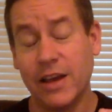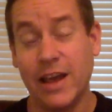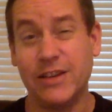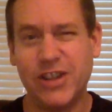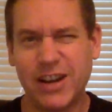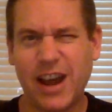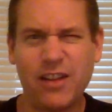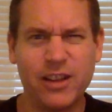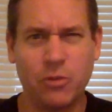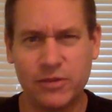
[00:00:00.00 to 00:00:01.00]
And check
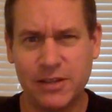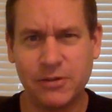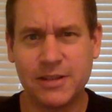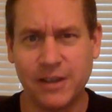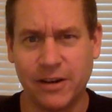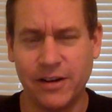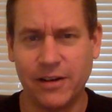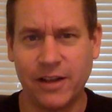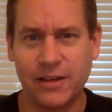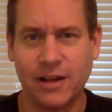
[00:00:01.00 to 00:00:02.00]
out, like, see what's there, you
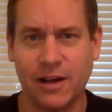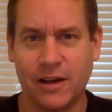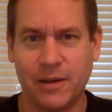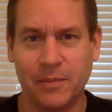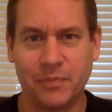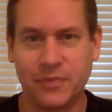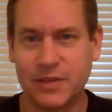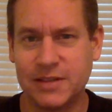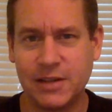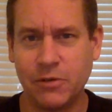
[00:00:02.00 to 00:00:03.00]
know, like,
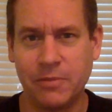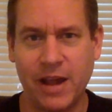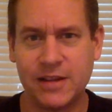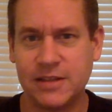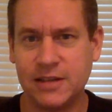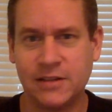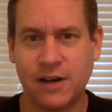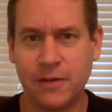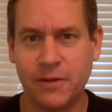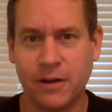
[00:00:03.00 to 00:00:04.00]
see what magazines are
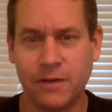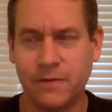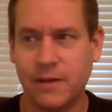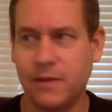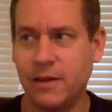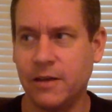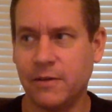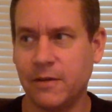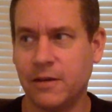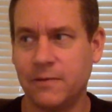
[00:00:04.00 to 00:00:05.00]
out there.
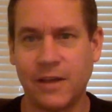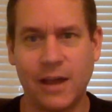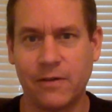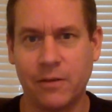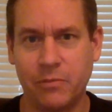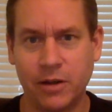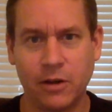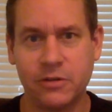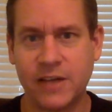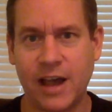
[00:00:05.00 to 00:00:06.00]
If they have a
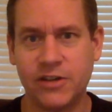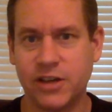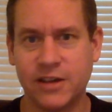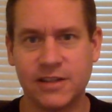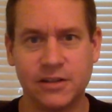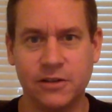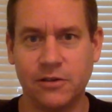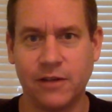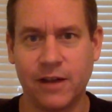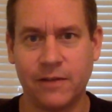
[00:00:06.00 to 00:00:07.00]
pillow digest and you
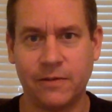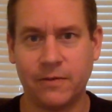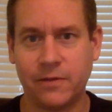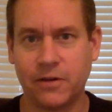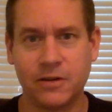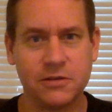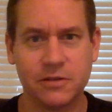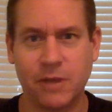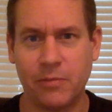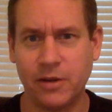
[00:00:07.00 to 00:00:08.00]
do a lot of cartoons
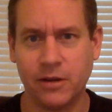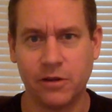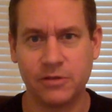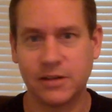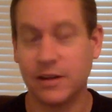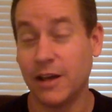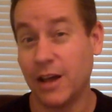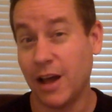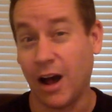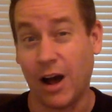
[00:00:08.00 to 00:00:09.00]
about pillows,
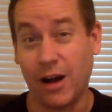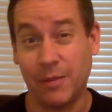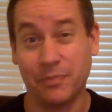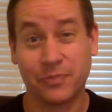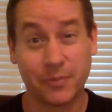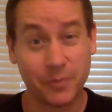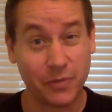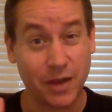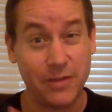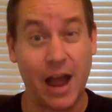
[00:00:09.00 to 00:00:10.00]

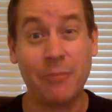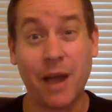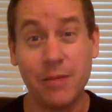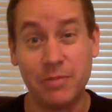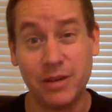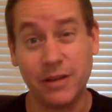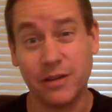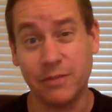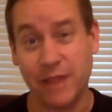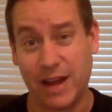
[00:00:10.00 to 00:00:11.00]
that might be a
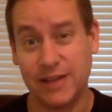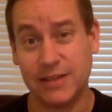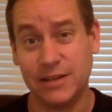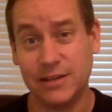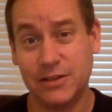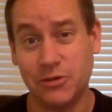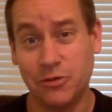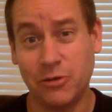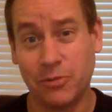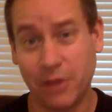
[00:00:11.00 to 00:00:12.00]
good magazine
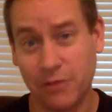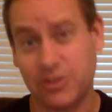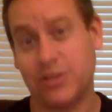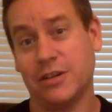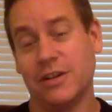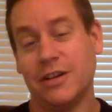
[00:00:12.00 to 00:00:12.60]
to approach.